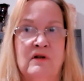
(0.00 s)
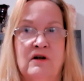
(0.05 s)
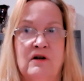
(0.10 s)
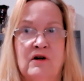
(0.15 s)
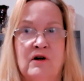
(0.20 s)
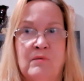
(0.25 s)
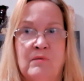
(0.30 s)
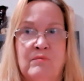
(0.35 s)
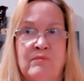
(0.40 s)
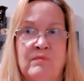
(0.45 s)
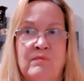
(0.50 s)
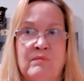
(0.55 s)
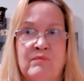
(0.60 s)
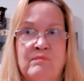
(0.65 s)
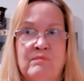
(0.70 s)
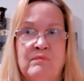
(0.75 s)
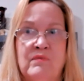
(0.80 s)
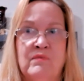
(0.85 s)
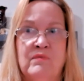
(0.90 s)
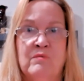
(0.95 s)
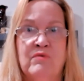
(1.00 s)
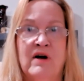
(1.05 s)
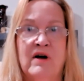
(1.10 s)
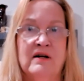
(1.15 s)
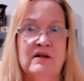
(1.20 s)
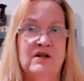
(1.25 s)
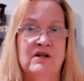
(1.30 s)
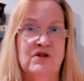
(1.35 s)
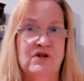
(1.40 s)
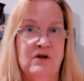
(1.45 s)
the
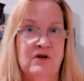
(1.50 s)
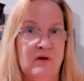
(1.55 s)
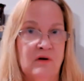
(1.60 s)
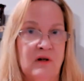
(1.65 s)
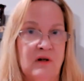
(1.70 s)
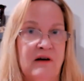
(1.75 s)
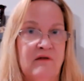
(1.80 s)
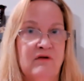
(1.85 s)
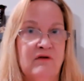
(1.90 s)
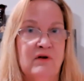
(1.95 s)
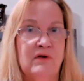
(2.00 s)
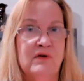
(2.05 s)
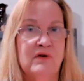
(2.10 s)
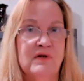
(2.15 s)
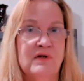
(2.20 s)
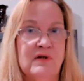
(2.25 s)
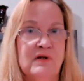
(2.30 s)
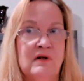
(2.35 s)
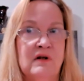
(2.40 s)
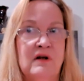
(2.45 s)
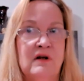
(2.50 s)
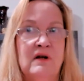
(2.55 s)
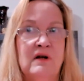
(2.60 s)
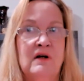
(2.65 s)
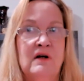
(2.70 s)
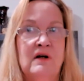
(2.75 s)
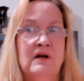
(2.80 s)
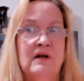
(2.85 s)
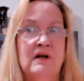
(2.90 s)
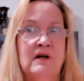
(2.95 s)
practitioner levels
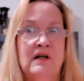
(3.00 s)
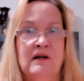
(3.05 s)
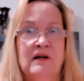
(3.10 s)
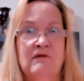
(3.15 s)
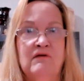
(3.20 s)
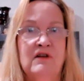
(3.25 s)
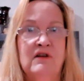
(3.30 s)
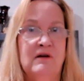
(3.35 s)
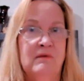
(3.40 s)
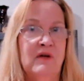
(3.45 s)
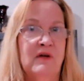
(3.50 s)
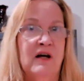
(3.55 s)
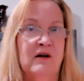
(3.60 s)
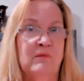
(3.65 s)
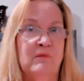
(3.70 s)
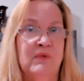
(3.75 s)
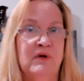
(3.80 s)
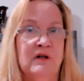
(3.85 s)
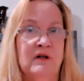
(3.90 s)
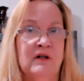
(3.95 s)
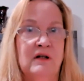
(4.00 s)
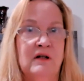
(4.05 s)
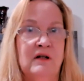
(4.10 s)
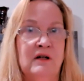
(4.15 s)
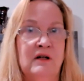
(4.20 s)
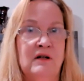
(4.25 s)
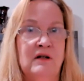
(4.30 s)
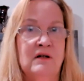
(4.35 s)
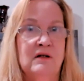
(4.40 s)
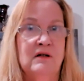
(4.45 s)
give them that
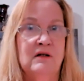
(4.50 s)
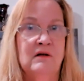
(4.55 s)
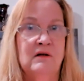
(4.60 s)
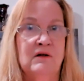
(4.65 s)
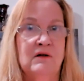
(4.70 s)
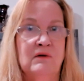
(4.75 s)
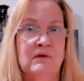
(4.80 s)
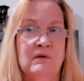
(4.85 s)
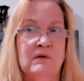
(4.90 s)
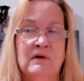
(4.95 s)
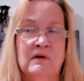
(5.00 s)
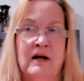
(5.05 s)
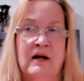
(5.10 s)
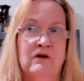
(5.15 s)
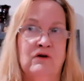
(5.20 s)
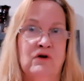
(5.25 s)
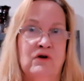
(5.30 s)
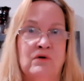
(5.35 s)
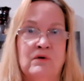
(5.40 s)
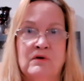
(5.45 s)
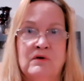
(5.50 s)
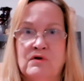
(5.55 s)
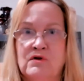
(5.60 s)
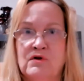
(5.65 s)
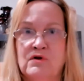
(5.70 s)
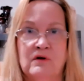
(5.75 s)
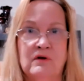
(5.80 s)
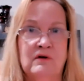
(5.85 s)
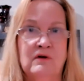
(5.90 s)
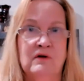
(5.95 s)
ability to, I don't know,
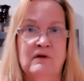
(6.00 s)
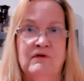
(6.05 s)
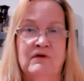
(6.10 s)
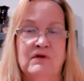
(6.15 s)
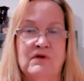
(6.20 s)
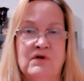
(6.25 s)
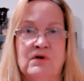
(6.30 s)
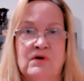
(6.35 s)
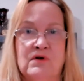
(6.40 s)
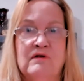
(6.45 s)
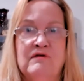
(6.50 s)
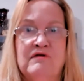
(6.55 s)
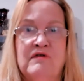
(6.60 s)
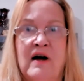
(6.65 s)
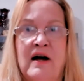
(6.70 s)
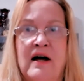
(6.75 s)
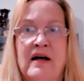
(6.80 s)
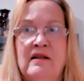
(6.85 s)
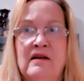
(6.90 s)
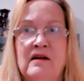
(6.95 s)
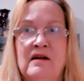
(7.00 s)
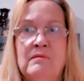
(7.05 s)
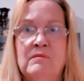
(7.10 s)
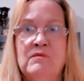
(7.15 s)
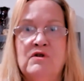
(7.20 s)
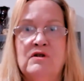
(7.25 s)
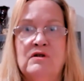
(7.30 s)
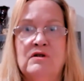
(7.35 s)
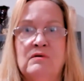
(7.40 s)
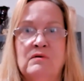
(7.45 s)
if you certify them
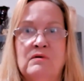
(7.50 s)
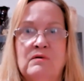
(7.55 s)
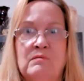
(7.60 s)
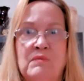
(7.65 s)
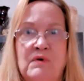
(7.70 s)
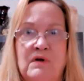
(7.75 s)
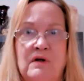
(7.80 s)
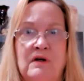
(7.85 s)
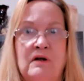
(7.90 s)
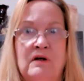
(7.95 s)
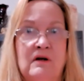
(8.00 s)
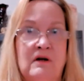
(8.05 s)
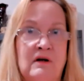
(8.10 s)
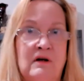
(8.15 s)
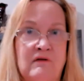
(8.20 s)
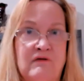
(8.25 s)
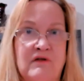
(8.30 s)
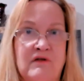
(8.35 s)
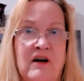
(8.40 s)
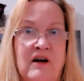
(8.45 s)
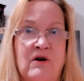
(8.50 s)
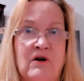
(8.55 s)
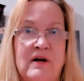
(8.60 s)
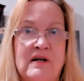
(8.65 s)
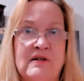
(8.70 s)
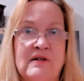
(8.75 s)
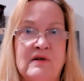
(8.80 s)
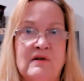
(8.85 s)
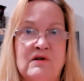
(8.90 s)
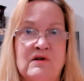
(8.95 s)
to be a flower
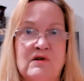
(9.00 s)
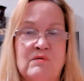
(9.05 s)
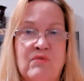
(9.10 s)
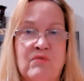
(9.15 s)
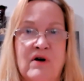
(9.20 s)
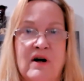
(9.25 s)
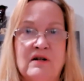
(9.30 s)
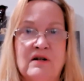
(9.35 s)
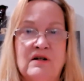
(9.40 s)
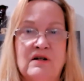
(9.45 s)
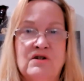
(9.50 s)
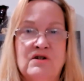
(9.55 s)
essence practitioner?